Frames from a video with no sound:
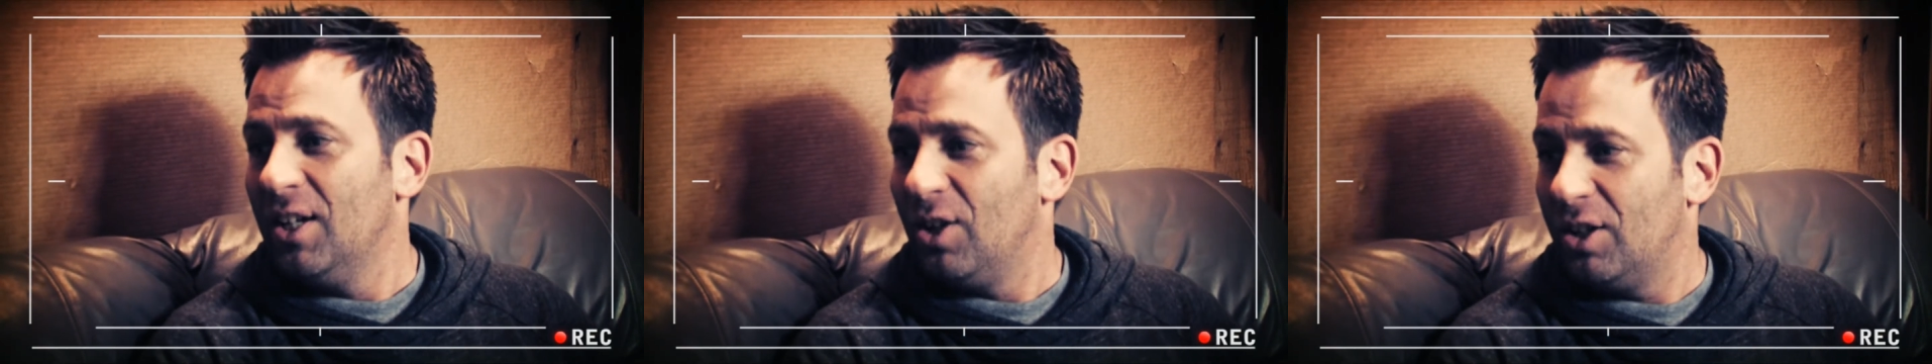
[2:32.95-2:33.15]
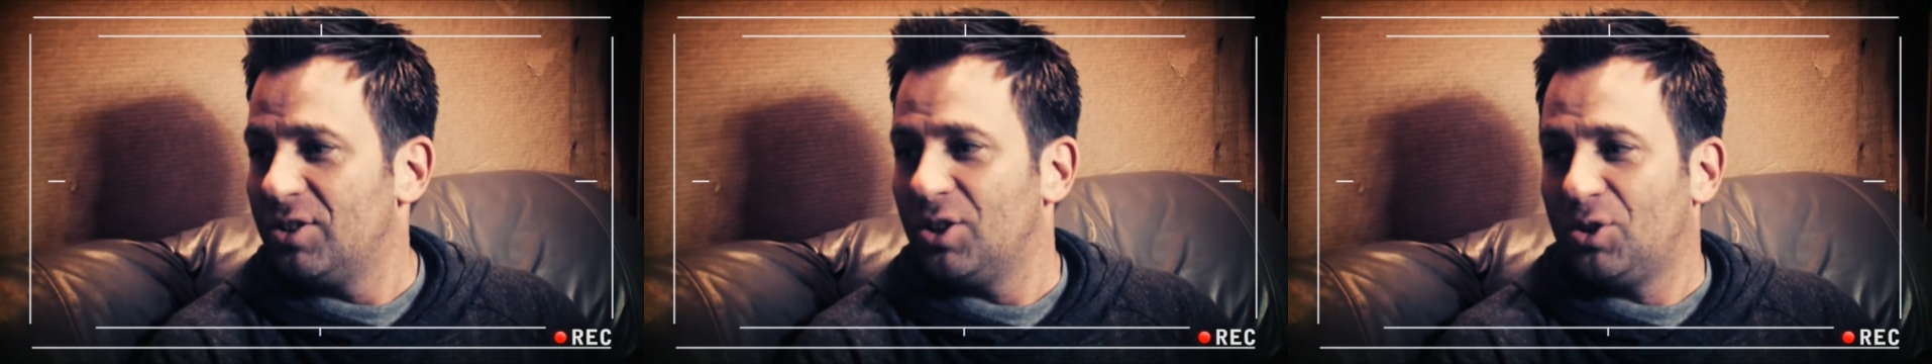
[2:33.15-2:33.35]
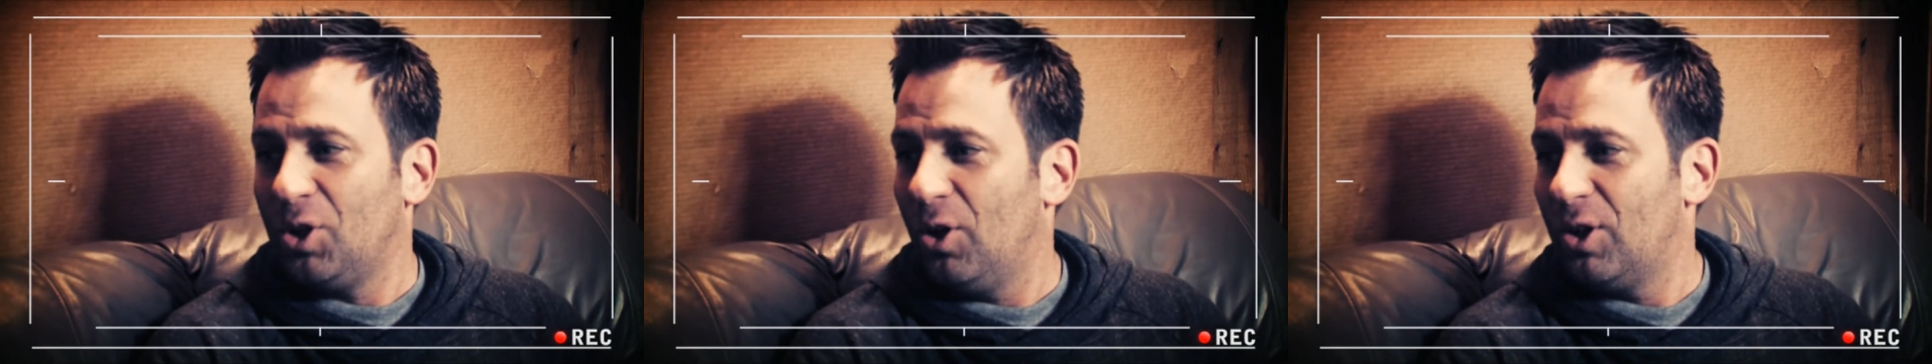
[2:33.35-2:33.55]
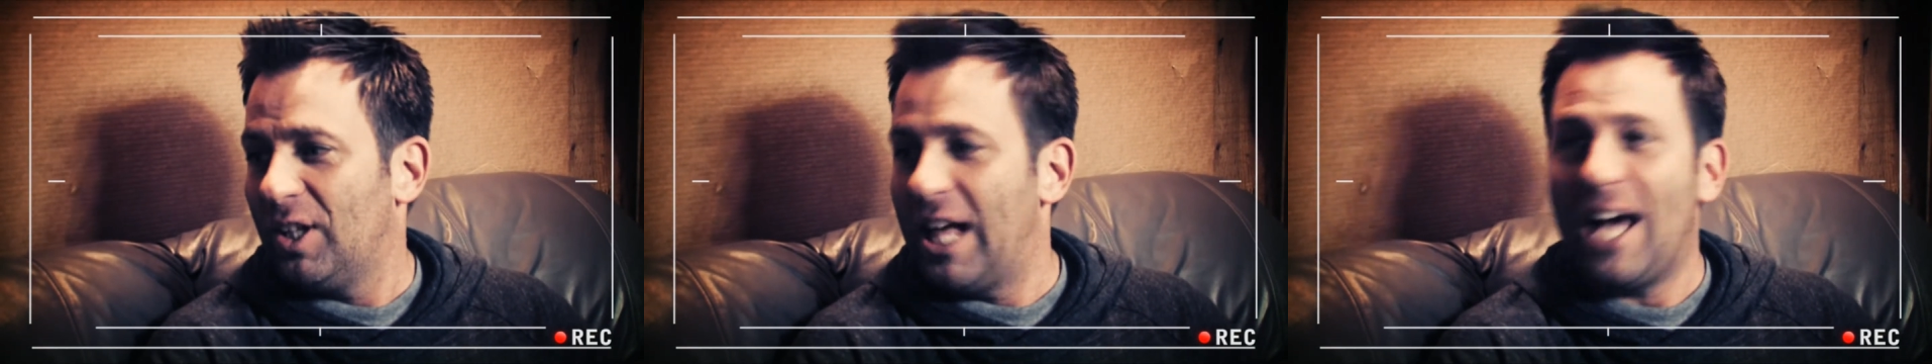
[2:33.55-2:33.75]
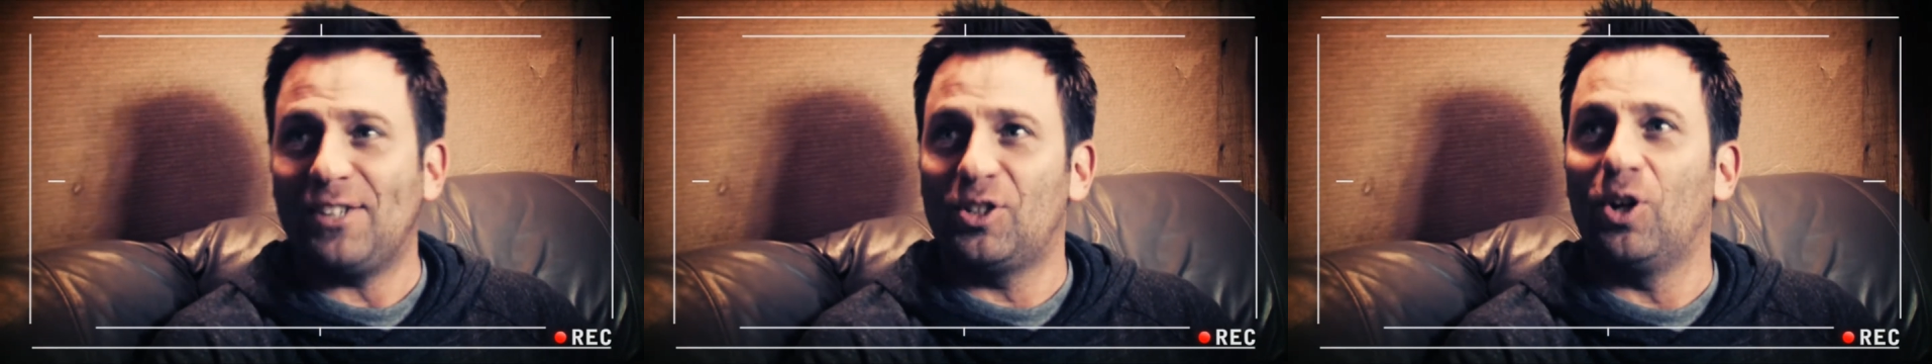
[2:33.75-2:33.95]
was a total
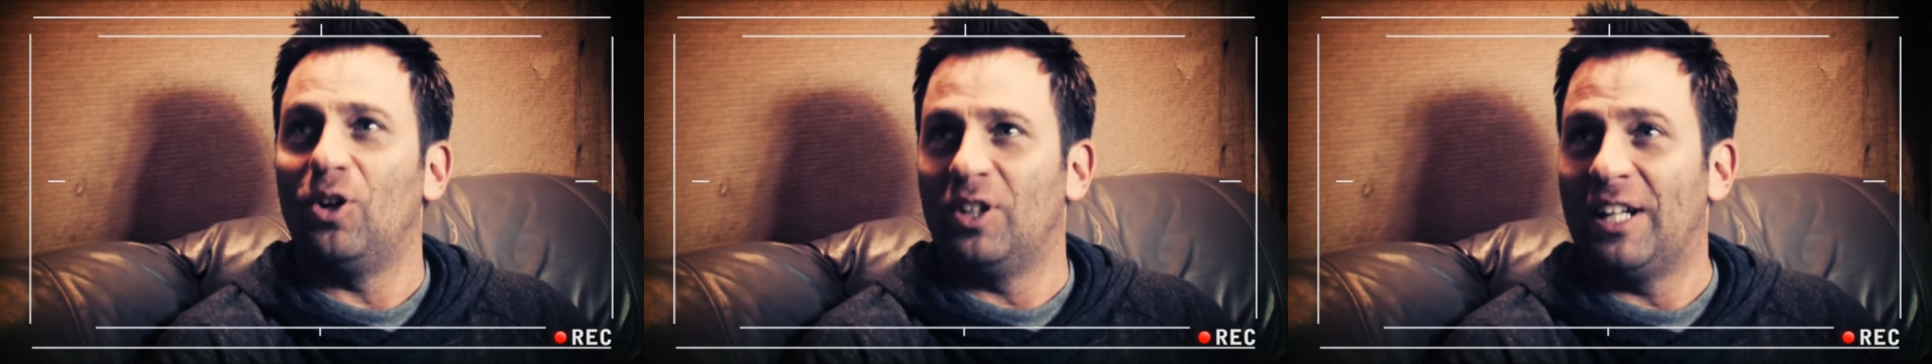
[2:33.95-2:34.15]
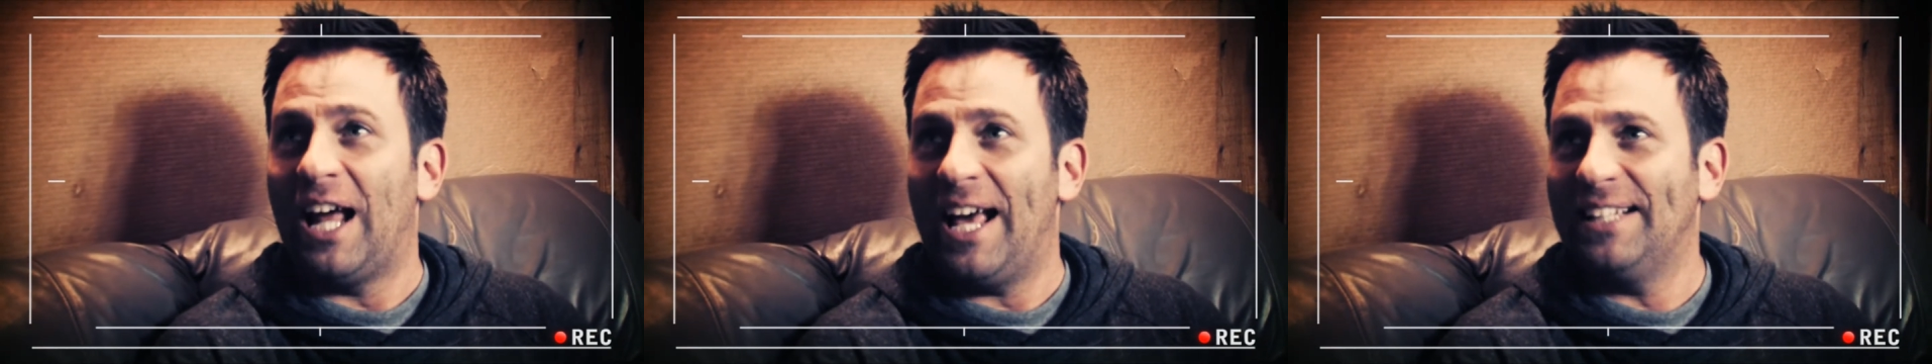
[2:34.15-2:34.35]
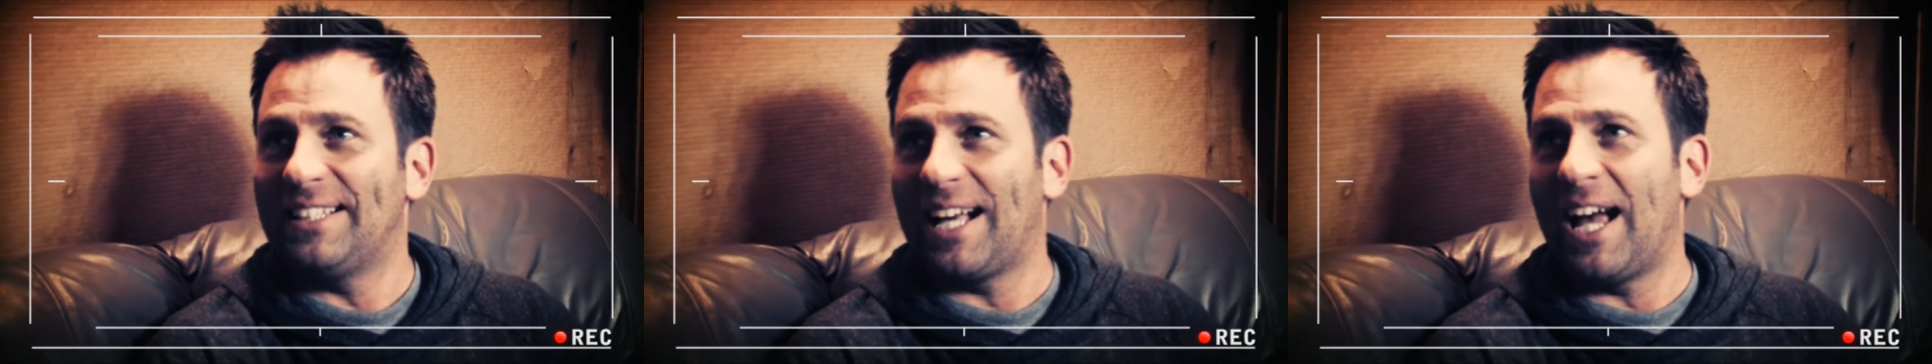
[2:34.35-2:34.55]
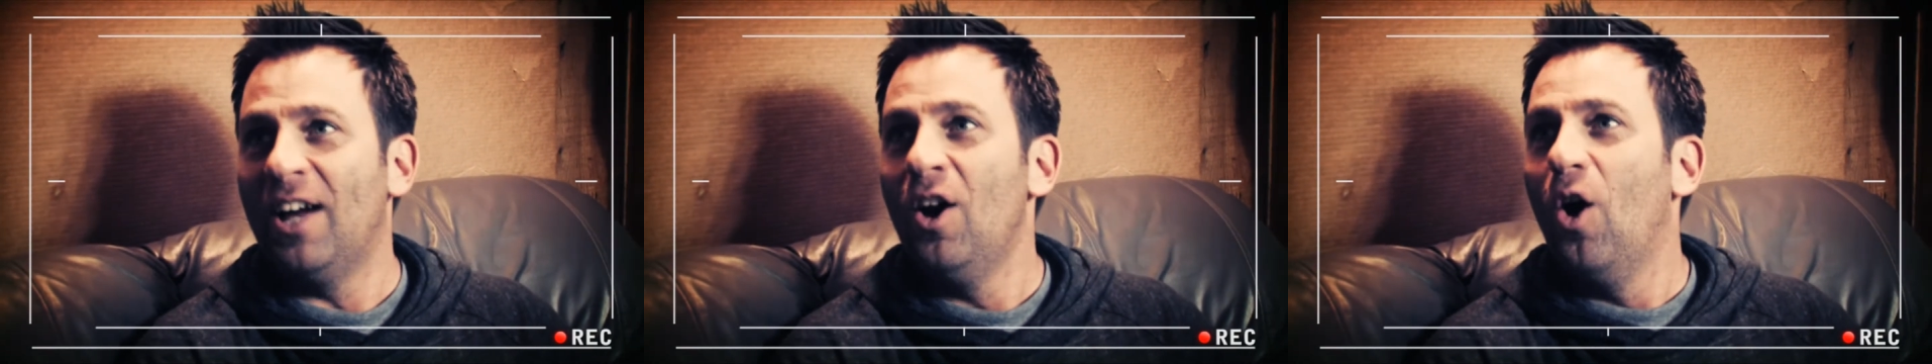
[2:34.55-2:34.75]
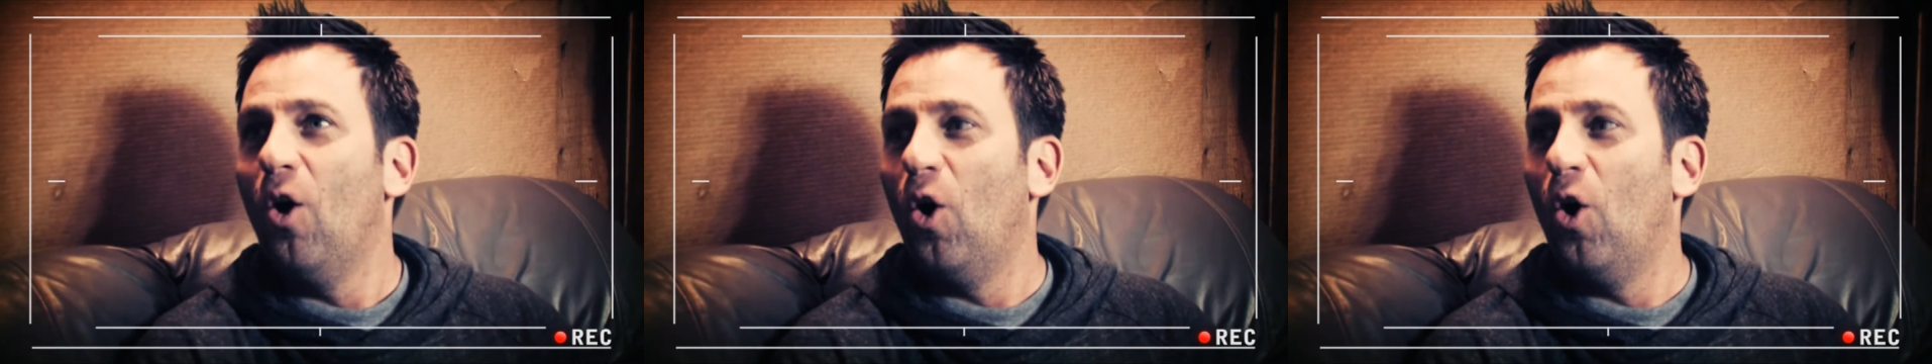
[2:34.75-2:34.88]
asshole, and I hate that guy,"